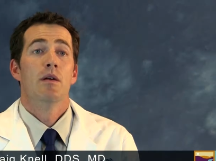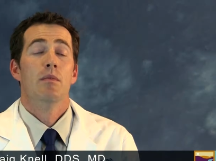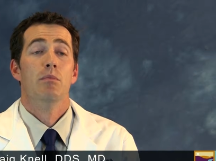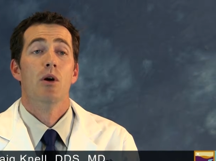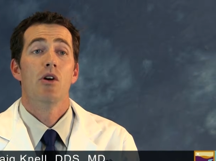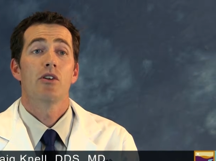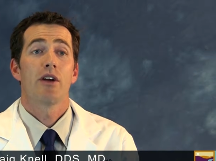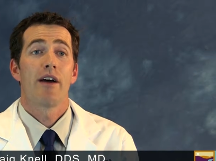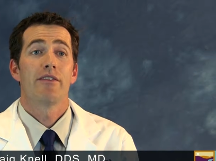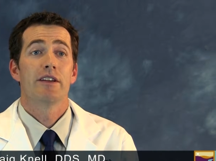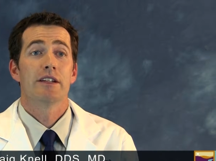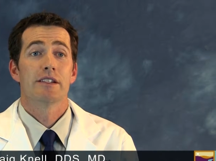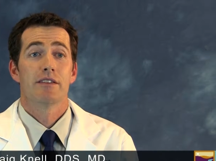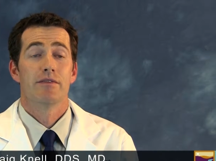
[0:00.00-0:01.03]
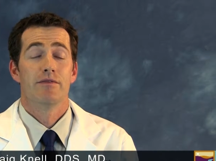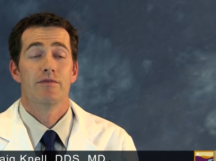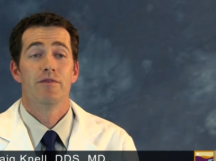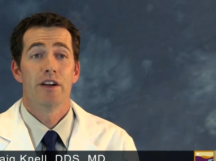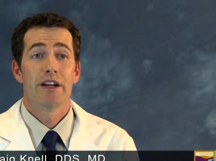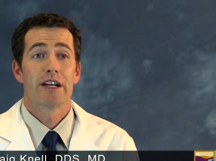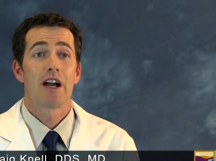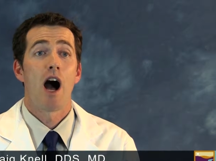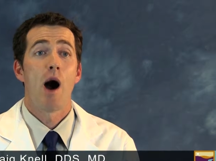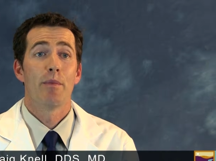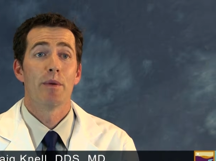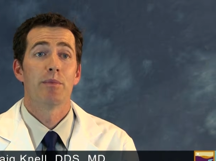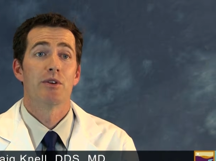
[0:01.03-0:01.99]
Bone grafting is a very
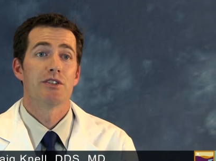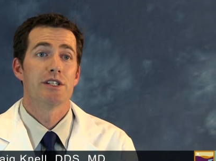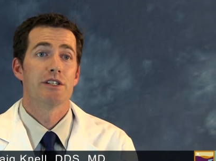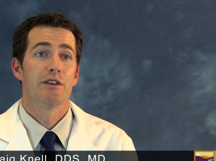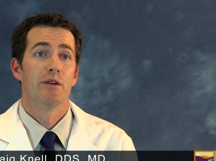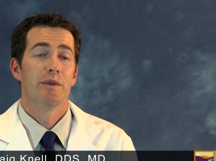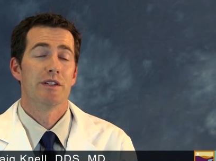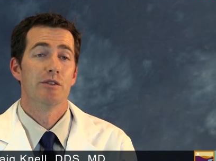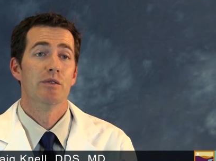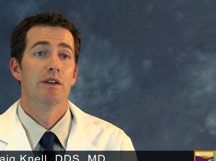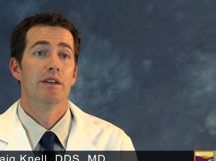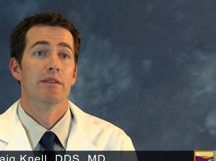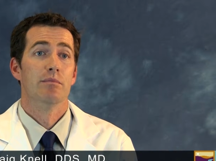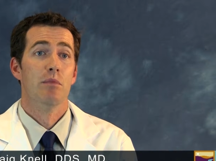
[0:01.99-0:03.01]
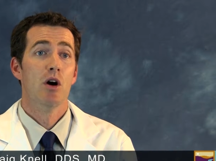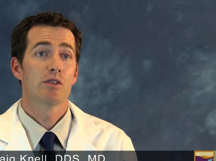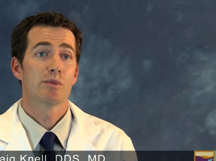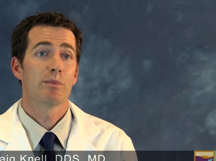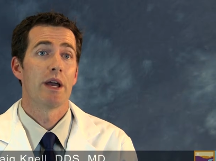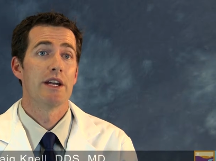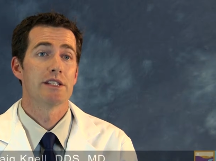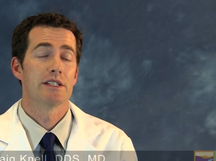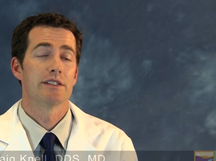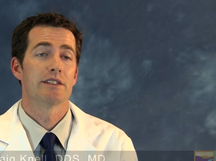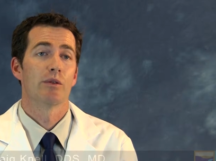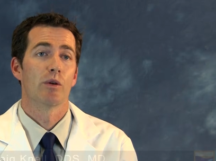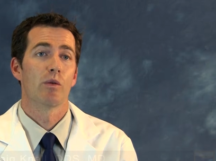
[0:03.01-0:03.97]
common procedure that we do in most
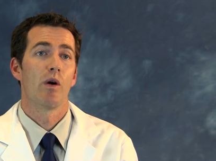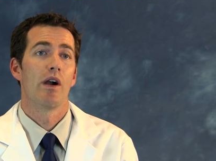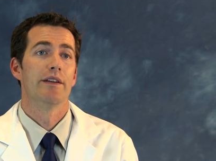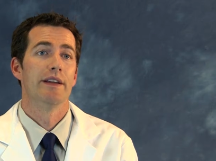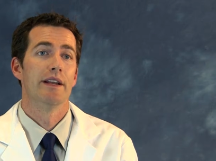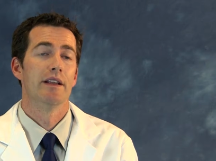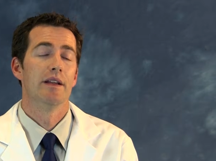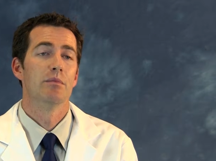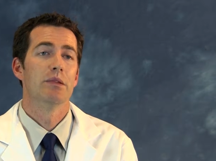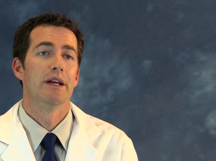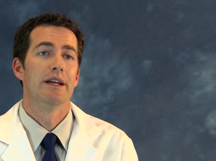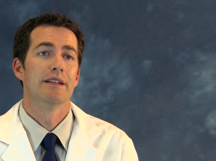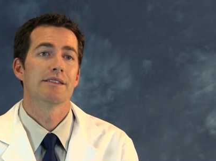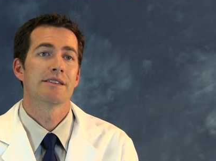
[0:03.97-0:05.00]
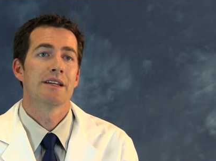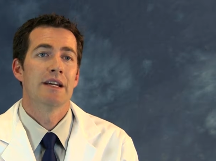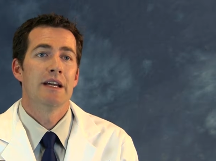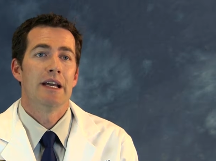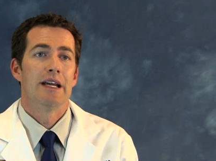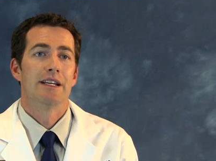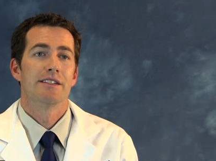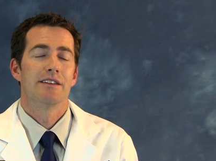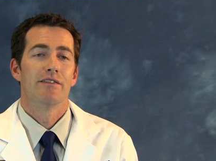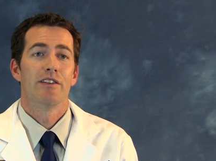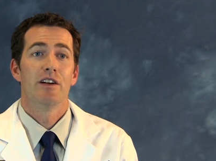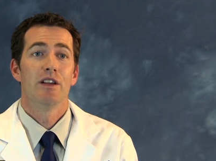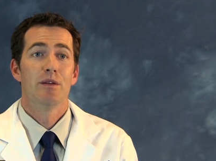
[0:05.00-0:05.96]
patients that require dental implants. It's a
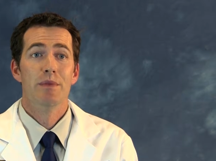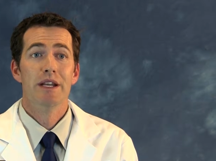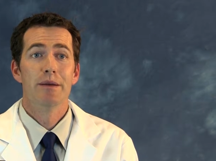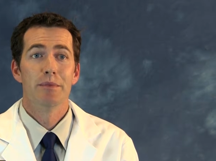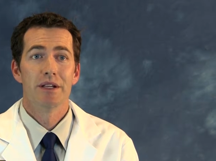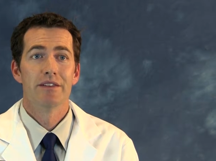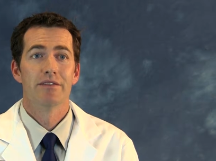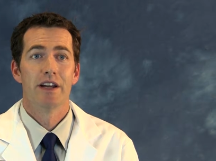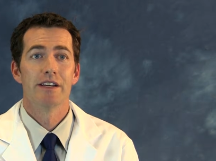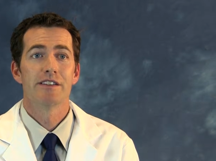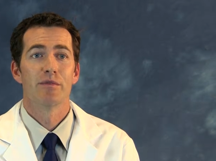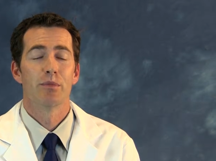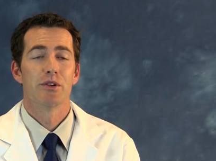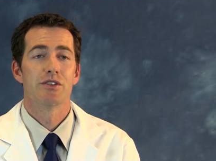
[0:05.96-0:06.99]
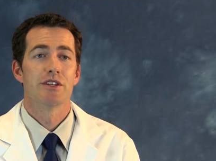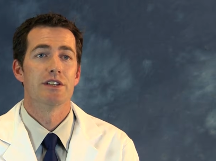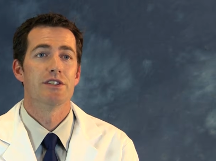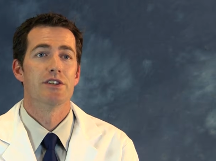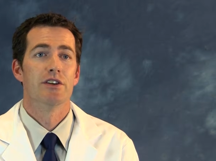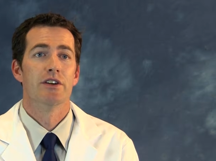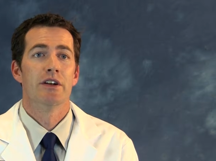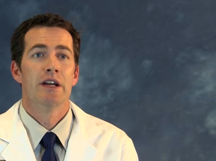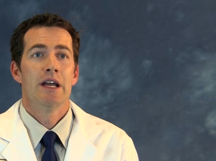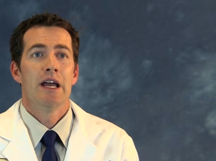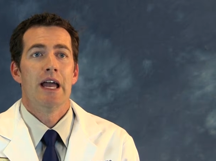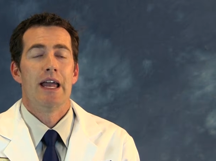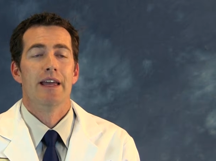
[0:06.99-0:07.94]
fairly minimally invasive procedure,
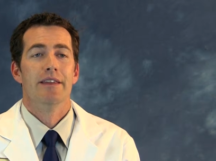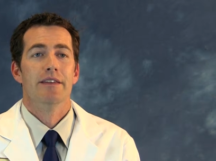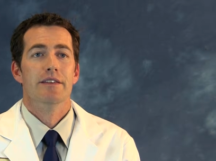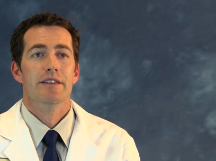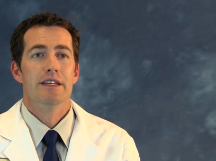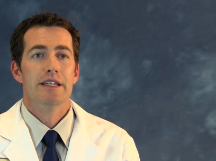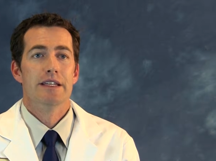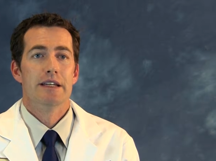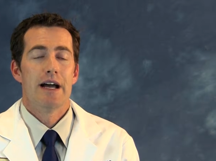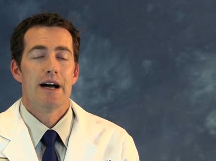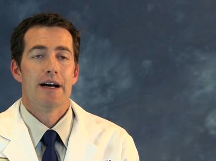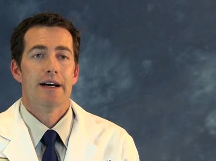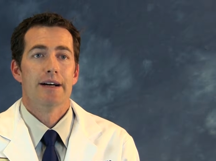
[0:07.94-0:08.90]
and the